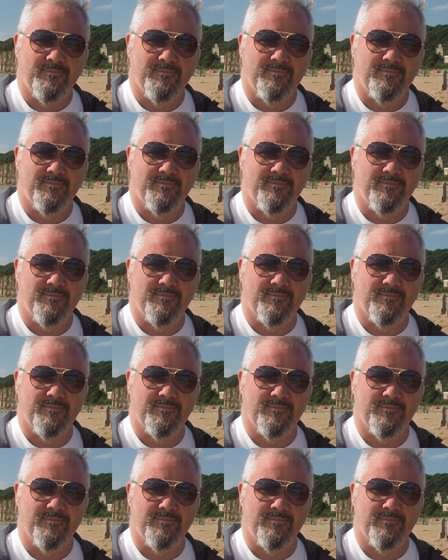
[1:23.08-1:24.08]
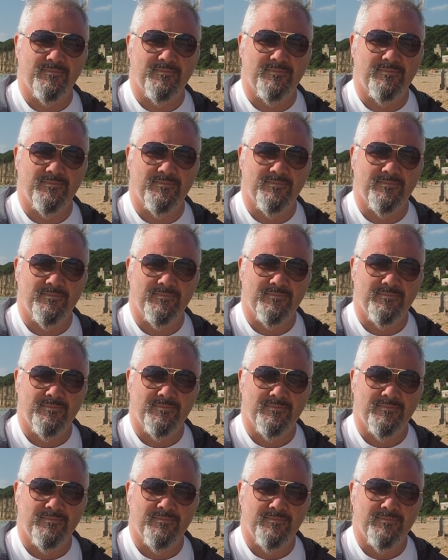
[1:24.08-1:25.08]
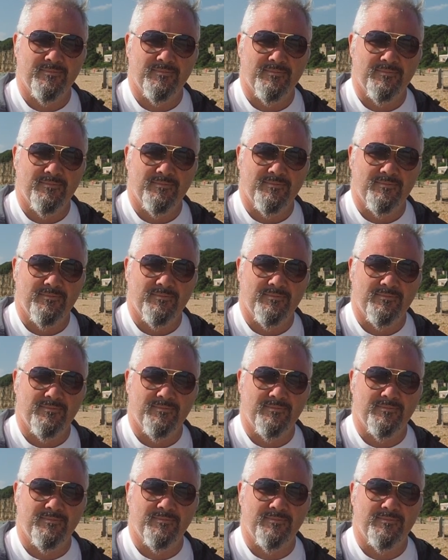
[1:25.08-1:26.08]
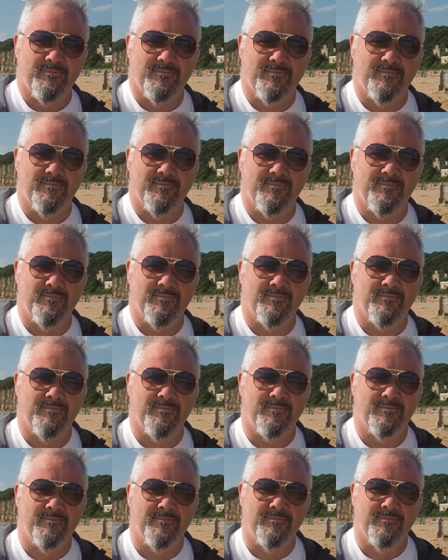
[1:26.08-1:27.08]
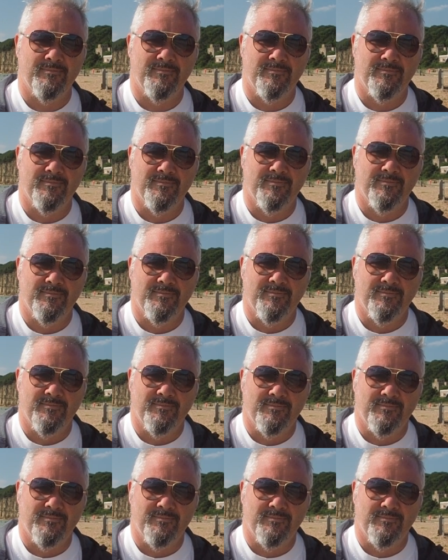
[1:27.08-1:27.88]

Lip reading: [no speech]